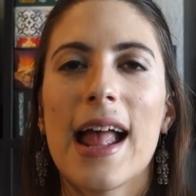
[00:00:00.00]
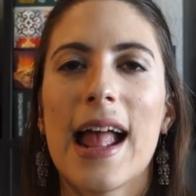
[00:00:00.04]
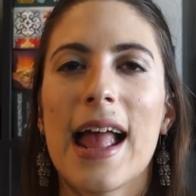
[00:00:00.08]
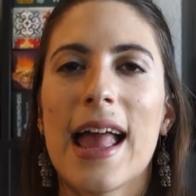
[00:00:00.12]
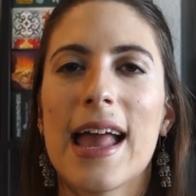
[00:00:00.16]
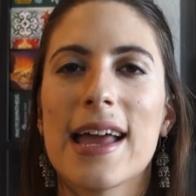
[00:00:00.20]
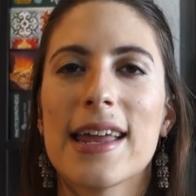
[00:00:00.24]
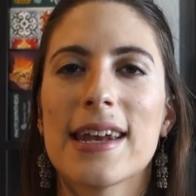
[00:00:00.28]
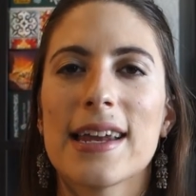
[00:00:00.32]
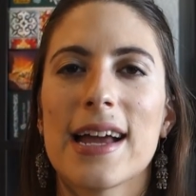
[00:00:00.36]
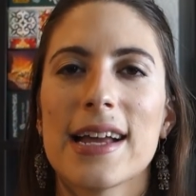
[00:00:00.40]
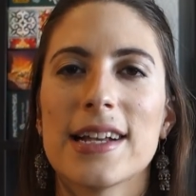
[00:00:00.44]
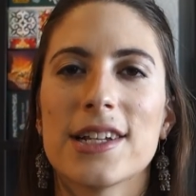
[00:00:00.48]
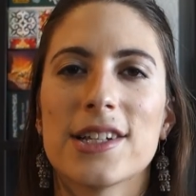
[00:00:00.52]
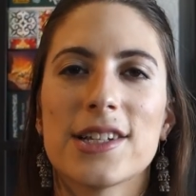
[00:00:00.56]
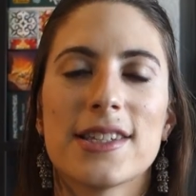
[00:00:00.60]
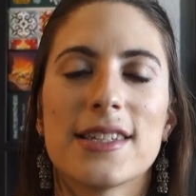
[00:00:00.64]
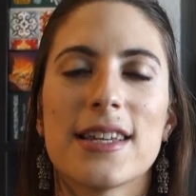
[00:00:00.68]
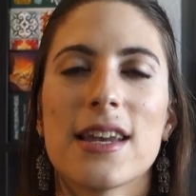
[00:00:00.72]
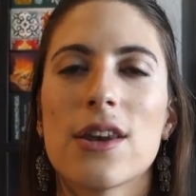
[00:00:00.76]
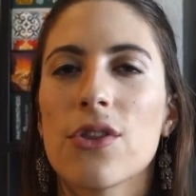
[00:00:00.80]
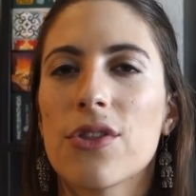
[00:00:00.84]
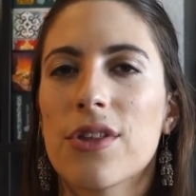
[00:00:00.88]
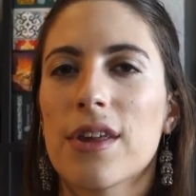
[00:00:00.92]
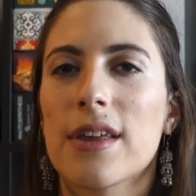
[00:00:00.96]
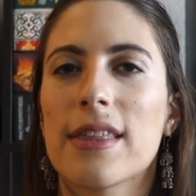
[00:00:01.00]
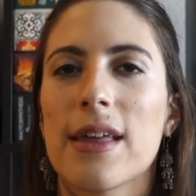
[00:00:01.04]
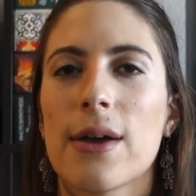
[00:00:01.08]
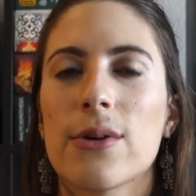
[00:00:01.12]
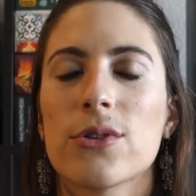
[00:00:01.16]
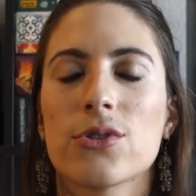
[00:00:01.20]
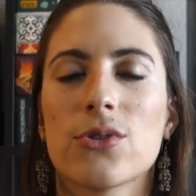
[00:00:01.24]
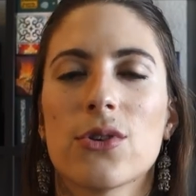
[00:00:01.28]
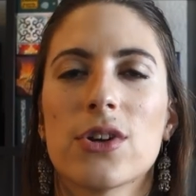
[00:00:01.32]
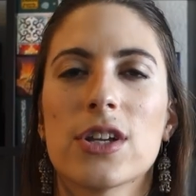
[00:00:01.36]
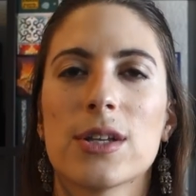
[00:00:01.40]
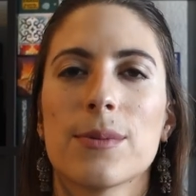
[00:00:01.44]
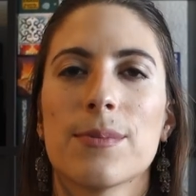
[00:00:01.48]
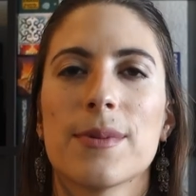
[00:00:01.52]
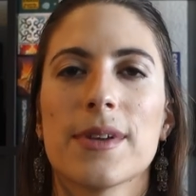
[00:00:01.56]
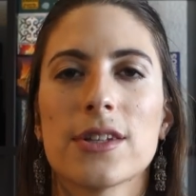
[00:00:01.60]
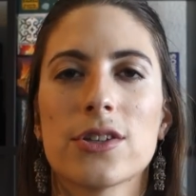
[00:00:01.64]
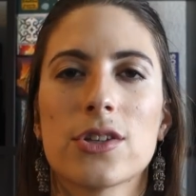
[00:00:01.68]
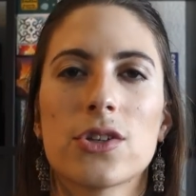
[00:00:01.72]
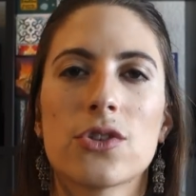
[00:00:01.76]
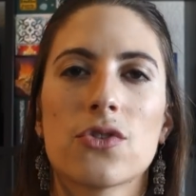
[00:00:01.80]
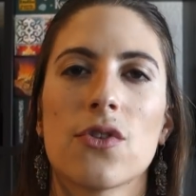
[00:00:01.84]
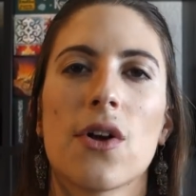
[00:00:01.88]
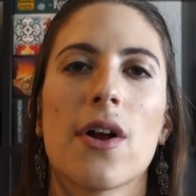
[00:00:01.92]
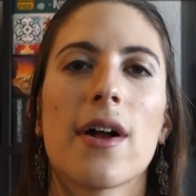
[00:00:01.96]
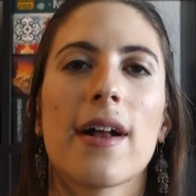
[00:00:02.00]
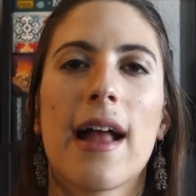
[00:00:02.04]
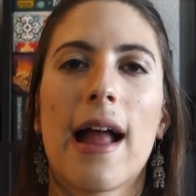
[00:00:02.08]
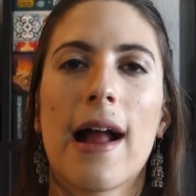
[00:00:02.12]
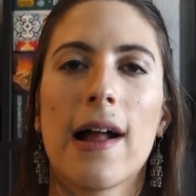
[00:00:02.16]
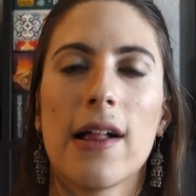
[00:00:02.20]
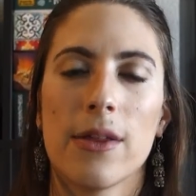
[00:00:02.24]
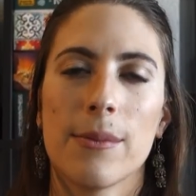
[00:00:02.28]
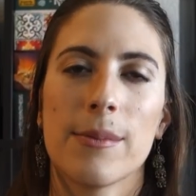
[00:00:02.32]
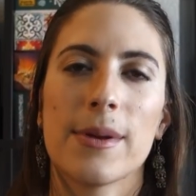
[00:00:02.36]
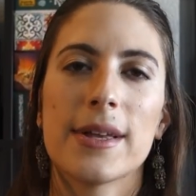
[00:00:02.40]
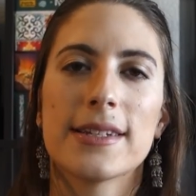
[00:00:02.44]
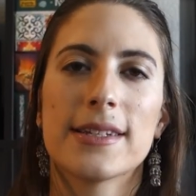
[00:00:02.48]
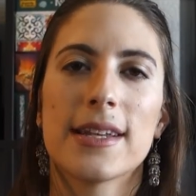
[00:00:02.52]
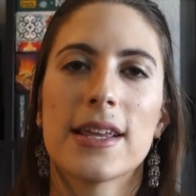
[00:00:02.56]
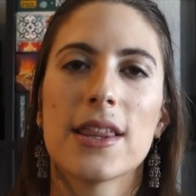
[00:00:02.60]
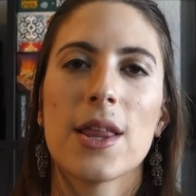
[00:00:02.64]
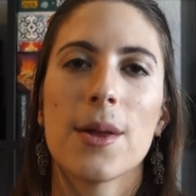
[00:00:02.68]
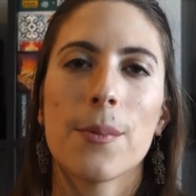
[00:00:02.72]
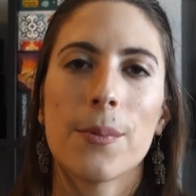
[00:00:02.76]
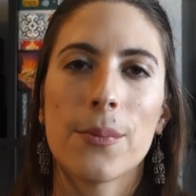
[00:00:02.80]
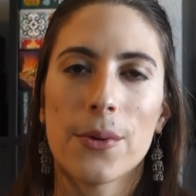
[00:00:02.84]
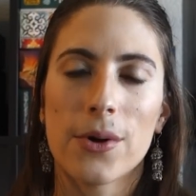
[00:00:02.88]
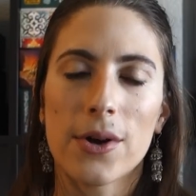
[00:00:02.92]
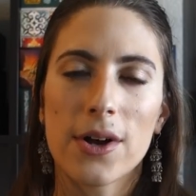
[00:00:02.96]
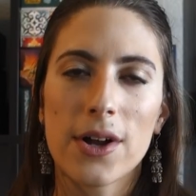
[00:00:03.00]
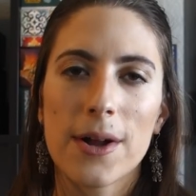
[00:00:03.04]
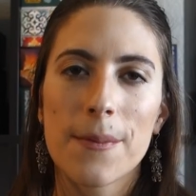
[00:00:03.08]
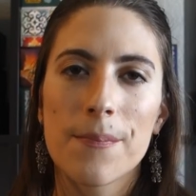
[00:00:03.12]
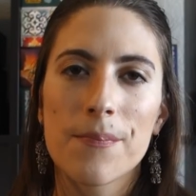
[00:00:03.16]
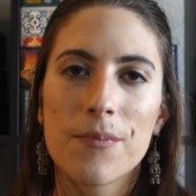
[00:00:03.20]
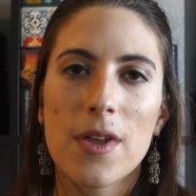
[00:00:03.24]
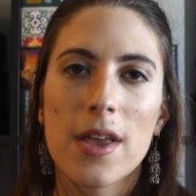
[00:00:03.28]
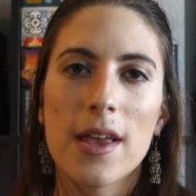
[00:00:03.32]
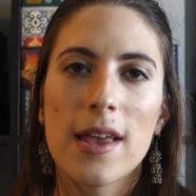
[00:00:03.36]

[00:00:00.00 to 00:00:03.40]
and I just didn't think that was going to be a strong element in the book.